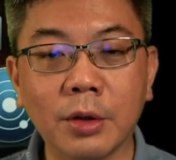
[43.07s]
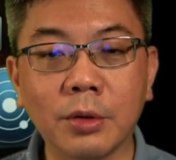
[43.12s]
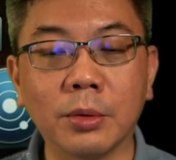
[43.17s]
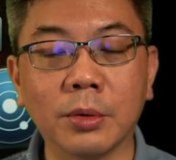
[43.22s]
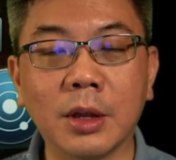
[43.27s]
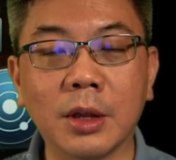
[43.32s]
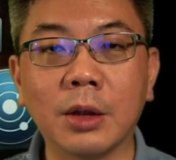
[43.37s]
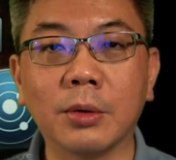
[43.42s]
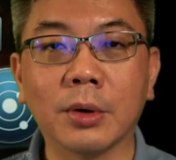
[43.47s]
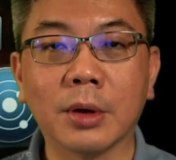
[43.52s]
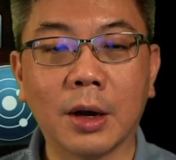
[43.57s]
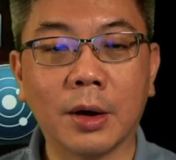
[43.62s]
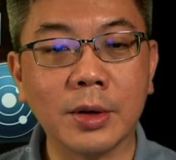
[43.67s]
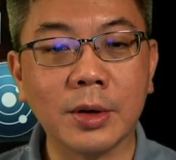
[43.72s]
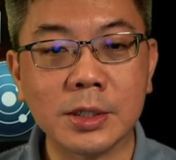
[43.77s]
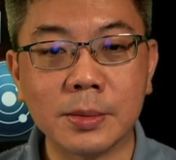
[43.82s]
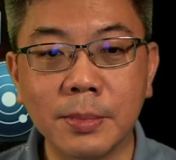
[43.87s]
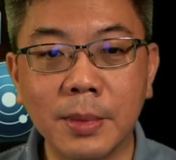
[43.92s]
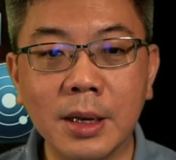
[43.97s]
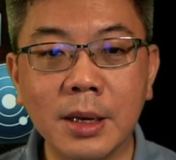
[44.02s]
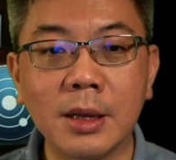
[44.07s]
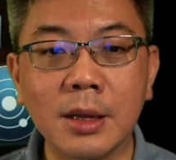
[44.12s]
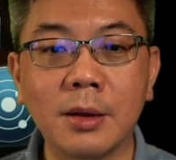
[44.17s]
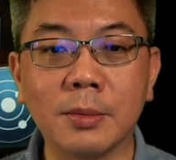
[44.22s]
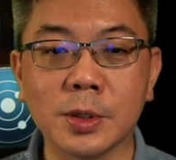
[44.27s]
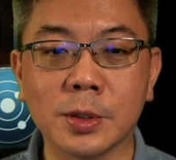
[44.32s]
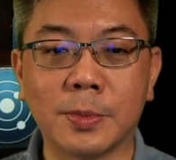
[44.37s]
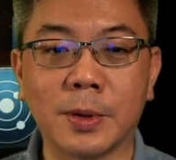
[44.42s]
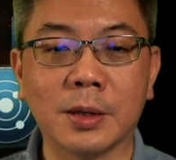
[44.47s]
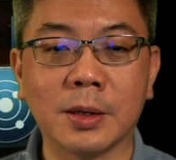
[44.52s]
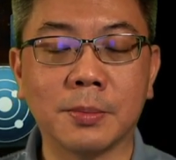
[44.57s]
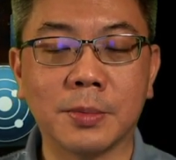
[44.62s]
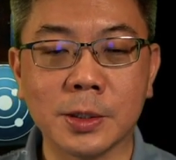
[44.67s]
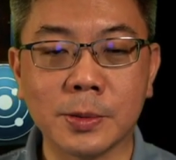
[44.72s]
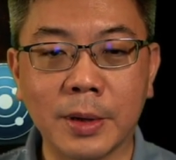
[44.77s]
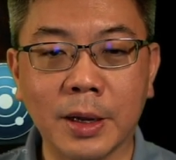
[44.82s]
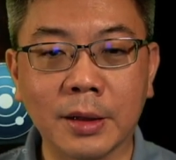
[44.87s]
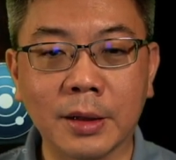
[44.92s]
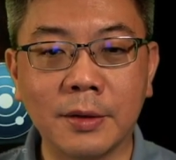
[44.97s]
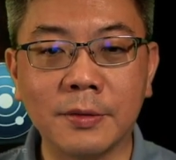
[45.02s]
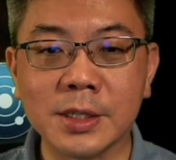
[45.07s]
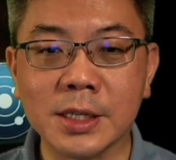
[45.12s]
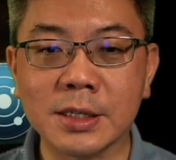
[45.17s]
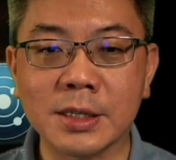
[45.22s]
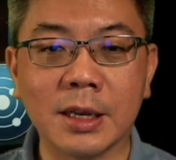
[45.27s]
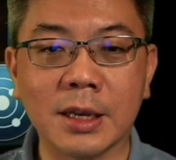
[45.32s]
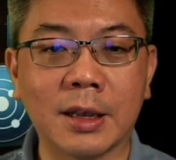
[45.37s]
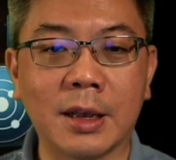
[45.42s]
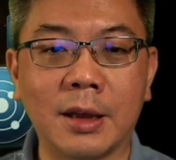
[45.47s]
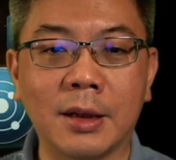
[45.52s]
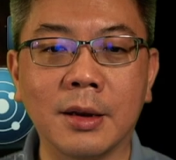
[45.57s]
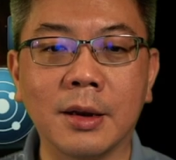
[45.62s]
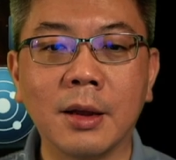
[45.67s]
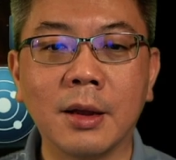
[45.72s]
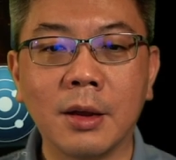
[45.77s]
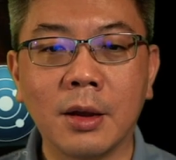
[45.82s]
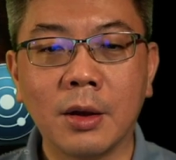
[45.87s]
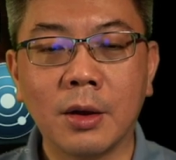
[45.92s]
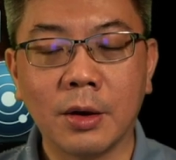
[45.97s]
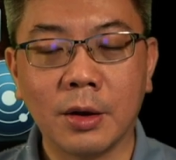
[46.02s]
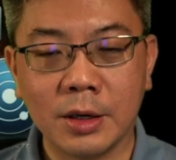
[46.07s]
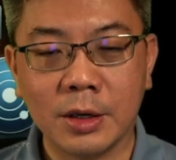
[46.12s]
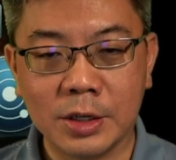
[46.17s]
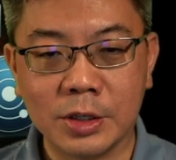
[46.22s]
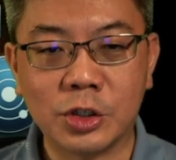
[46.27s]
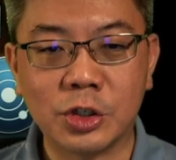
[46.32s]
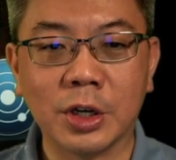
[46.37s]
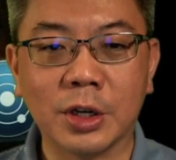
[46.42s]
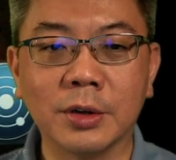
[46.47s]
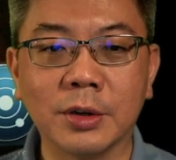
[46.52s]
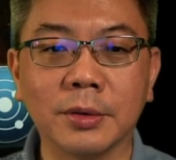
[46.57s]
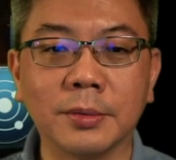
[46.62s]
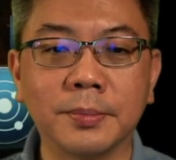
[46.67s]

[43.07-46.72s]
to take into account as many perspectives as I can in this channel.